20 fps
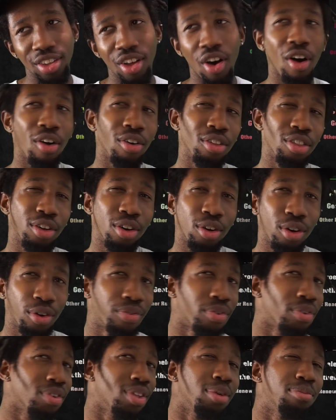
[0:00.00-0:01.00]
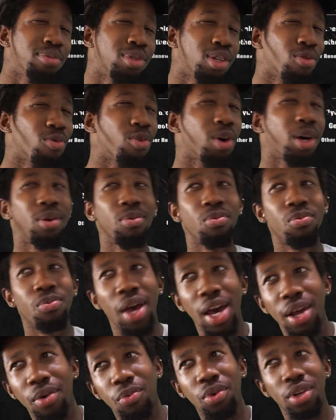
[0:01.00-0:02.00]
Although for them to run
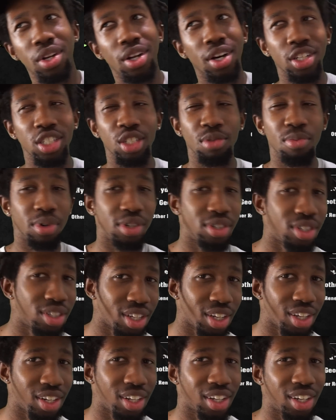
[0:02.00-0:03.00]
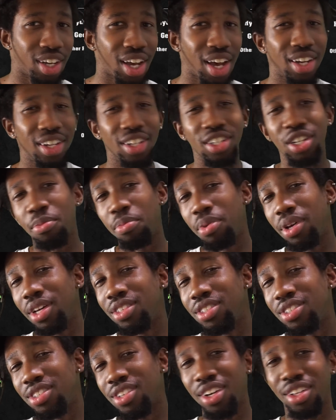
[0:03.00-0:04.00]
at one hundred percent, it kind of
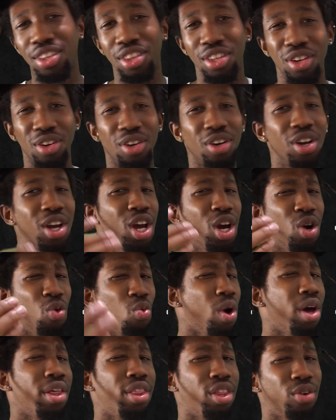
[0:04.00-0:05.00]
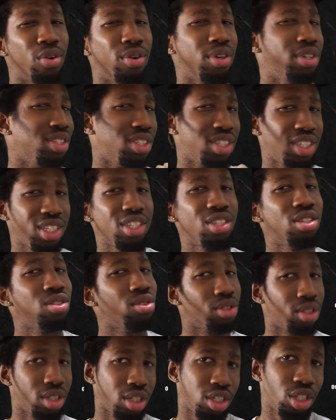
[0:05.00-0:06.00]
depends on their weather and
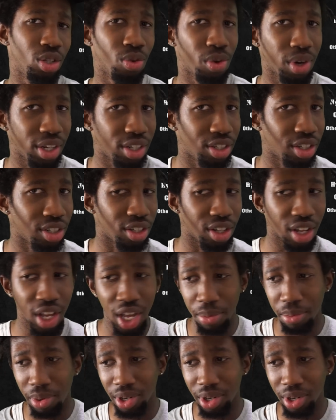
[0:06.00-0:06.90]
seasonal situation,